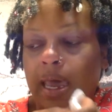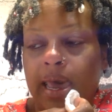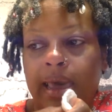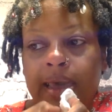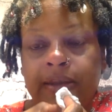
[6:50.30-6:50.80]

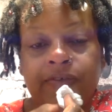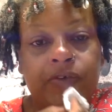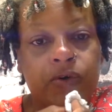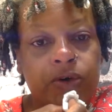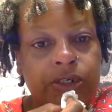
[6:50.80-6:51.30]
And of
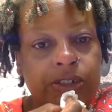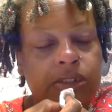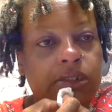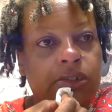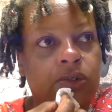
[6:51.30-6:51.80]

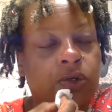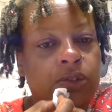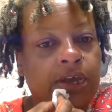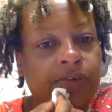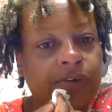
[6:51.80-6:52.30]
course,
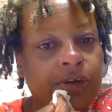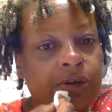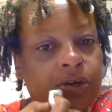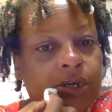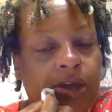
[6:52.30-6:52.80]
life
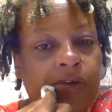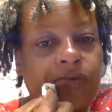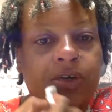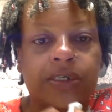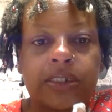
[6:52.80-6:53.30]
here in
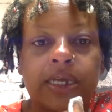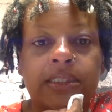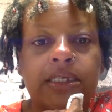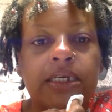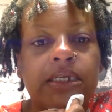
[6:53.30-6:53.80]
Africa is not
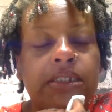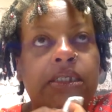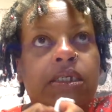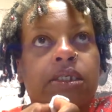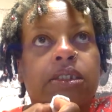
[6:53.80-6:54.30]
the
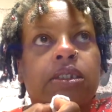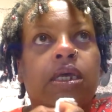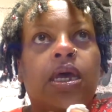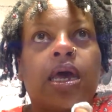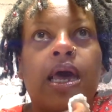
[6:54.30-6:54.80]
easiest.
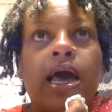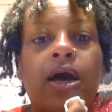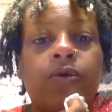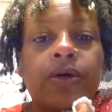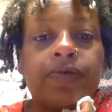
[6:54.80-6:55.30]

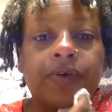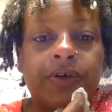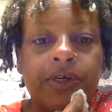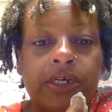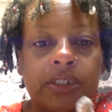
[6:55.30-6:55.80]
However,
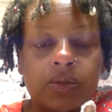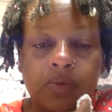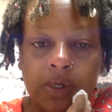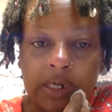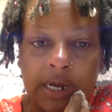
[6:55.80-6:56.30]
it's
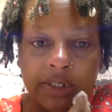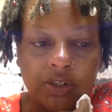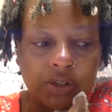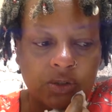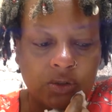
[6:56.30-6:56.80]
what I
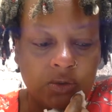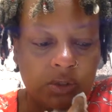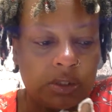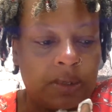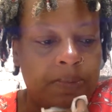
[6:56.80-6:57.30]

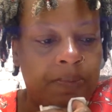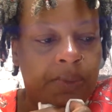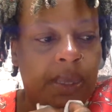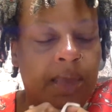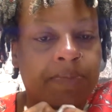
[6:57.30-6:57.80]
chose.
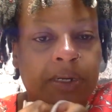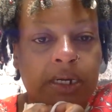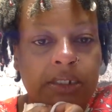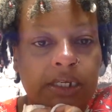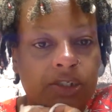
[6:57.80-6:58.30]
And
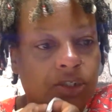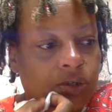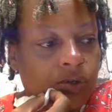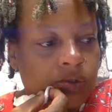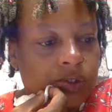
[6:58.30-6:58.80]
because I
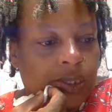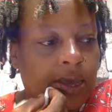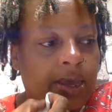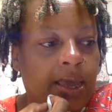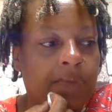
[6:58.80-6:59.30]
chose
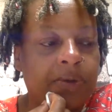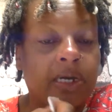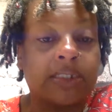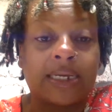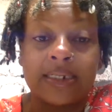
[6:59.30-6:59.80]
that, and
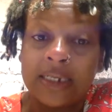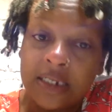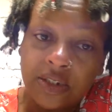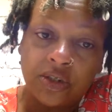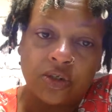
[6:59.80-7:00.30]
because I needed to